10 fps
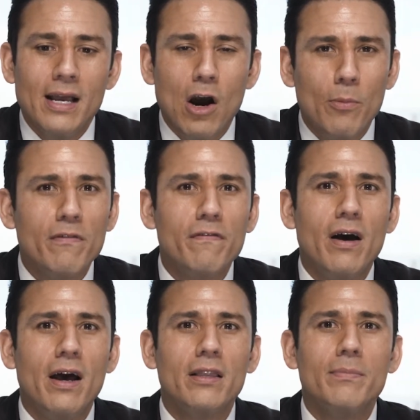help you
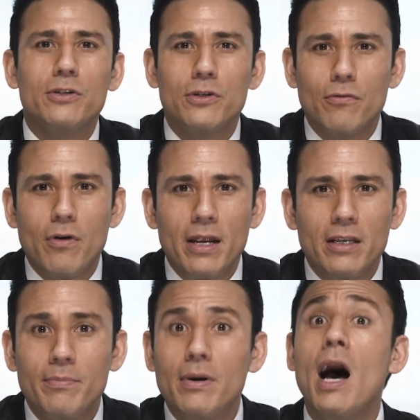find Mr.
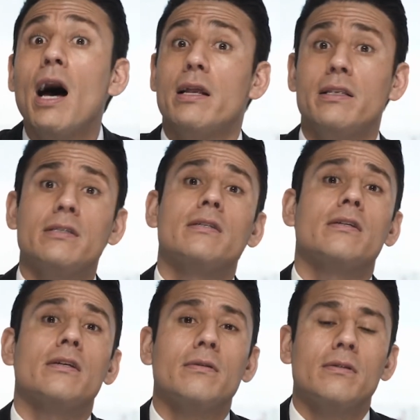Right. But
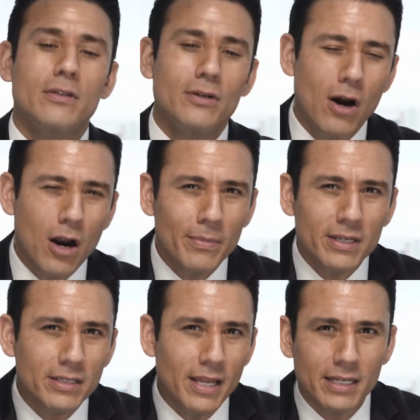there are
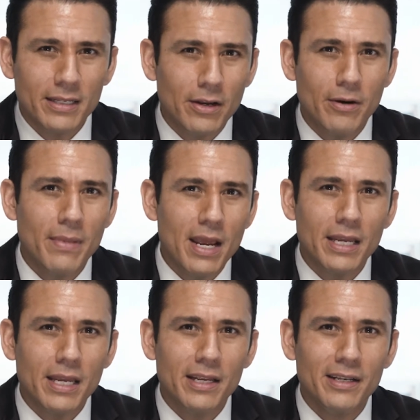mistakes that you're
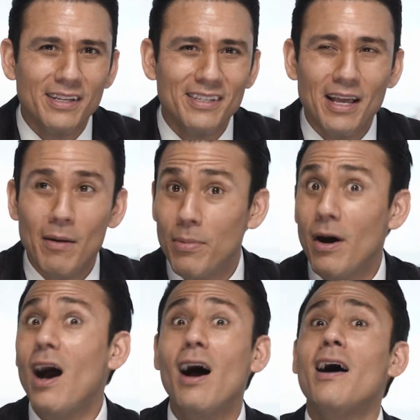making
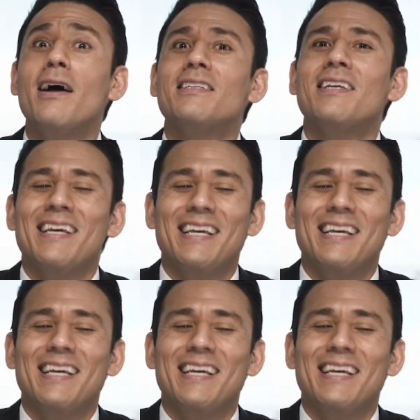that